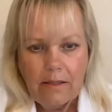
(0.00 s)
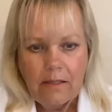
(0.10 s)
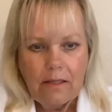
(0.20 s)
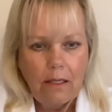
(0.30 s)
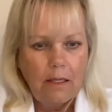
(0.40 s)

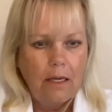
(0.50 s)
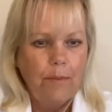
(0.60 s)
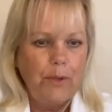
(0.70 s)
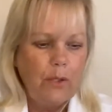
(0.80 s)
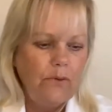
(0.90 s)
is a
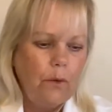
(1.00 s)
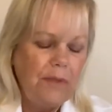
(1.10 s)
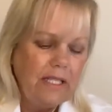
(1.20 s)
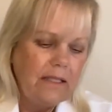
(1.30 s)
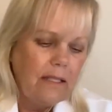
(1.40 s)
beautiful,
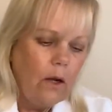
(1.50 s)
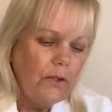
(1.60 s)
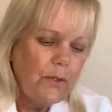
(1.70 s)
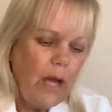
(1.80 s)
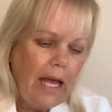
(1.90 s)
because it
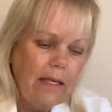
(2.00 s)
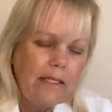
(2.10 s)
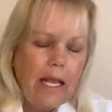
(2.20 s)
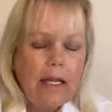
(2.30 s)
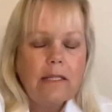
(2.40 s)
also has
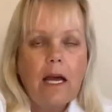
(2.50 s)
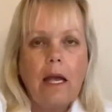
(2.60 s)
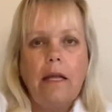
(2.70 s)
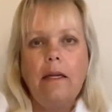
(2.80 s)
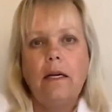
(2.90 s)

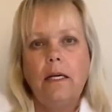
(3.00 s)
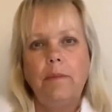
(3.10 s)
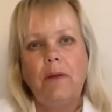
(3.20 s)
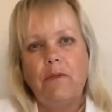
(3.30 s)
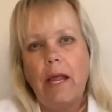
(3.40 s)

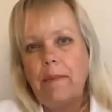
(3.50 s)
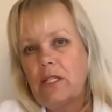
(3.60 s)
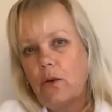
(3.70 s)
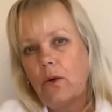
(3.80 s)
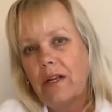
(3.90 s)

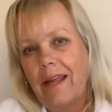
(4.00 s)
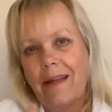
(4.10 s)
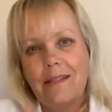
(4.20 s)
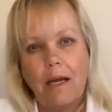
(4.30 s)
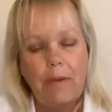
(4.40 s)
anti-inflammatory,
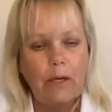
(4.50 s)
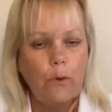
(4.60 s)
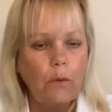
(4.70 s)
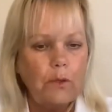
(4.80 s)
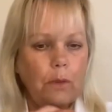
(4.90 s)

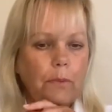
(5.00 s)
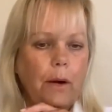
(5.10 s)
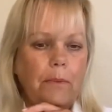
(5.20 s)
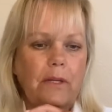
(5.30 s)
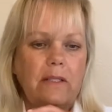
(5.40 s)
antimicrobial
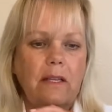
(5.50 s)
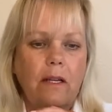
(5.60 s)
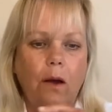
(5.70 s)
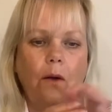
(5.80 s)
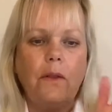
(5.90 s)
properties,
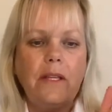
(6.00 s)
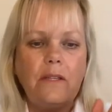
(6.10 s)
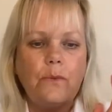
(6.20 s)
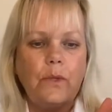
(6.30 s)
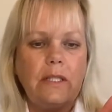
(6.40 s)
and all
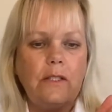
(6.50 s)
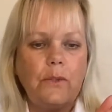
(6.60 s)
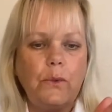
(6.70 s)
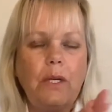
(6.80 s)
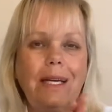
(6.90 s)
these really
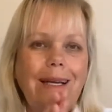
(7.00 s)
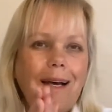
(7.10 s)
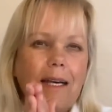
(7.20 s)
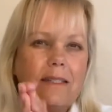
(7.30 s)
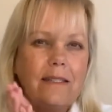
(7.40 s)
do
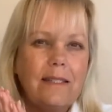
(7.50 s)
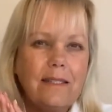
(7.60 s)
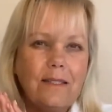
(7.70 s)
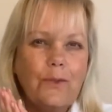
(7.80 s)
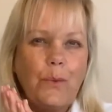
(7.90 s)

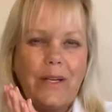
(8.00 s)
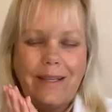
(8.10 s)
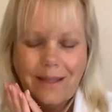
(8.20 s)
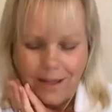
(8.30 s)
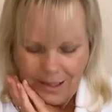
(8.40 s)
assist
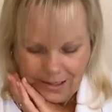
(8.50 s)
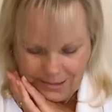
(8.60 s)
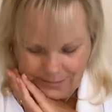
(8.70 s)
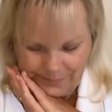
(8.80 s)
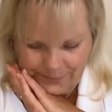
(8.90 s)
with,
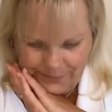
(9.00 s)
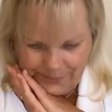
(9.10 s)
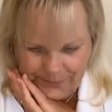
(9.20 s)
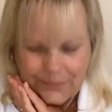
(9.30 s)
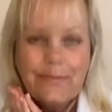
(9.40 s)

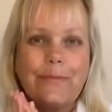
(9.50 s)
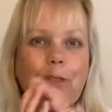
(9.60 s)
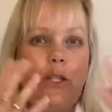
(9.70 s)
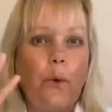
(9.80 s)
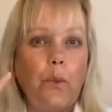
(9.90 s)

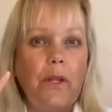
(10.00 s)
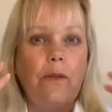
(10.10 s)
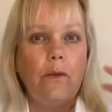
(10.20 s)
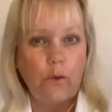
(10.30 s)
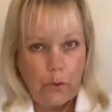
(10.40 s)
with
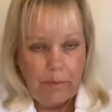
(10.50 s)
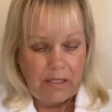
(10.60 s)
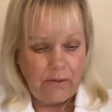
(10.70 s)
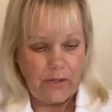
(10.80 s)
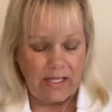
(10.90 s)
treatments
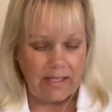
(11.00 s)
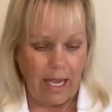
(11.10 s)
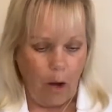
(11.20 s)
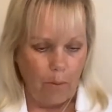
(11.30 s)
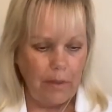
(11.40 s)
for the
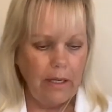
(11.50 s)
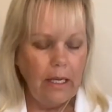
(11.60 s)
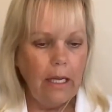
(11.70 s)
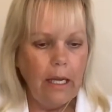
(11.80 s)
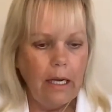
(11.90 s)
scalp.
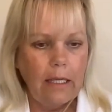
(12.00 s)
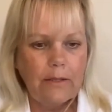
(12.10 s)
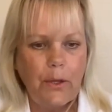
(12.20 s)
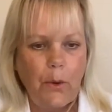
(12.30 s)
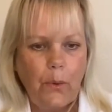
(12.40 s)

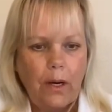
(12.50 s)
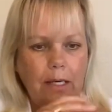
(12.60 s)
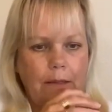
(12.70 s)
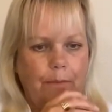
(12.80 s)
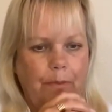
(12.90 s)
So
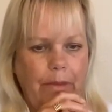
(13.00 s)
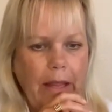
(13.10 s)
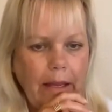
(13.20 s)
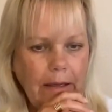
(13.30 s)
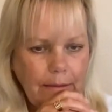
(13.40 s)

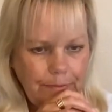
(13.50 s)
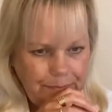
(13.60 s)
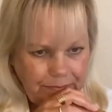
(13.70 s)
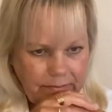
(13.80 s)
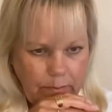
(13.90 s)
then
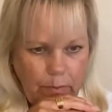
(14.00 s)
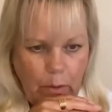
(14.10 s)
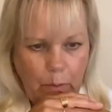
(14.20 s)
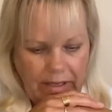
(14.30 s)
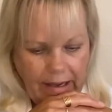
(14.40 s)

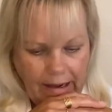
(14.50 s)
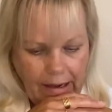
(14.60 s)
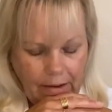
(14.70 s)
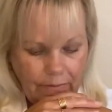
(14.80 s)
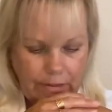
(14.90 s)
we have